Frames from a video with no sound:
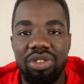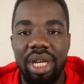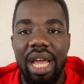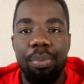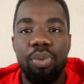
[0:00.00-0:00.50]
So
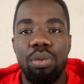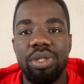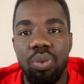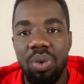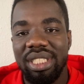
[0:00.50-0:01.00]
guy
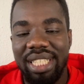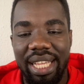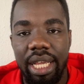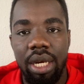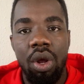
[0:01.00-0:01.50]
Proms once
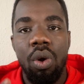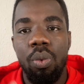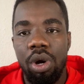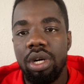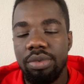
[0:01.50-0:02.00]
again.
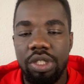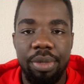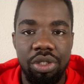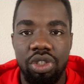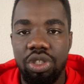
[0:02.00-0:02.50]
Welcome to my
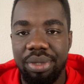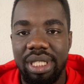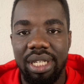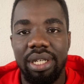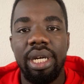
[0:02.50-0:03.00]
YouTube
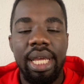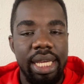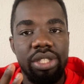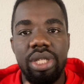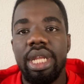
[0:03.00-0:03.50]
channel.
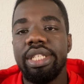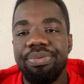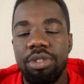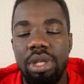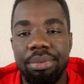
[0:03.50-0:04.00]
In today's
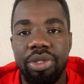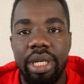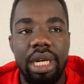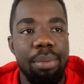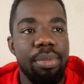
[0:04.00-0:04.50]
video, I'm
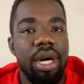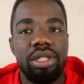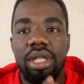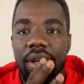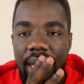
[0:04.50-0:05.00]
talking
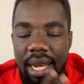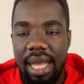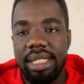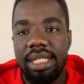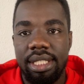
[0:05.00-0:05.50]
about
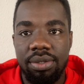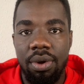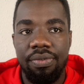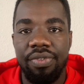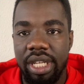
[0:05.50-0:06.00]
license
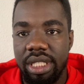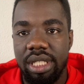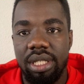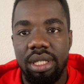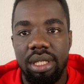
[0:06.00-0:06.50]

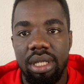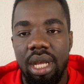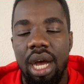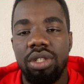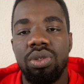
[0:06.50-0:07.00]
conversion.
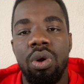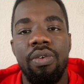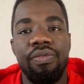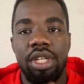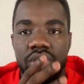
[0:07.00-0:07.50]
How to
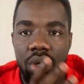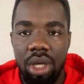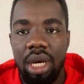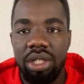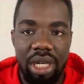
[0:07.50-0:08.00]
convert your
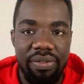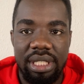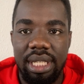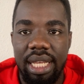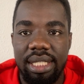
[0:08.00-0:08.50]
local
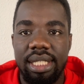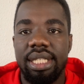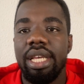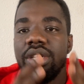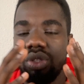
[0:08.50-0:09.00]
driver's license
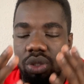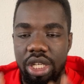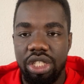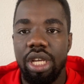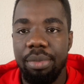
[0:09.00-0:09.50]
to a
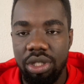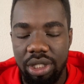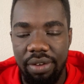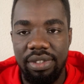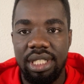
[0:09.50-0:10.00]
German
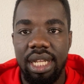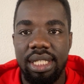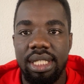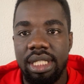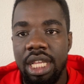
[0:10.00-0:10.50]
driver's license.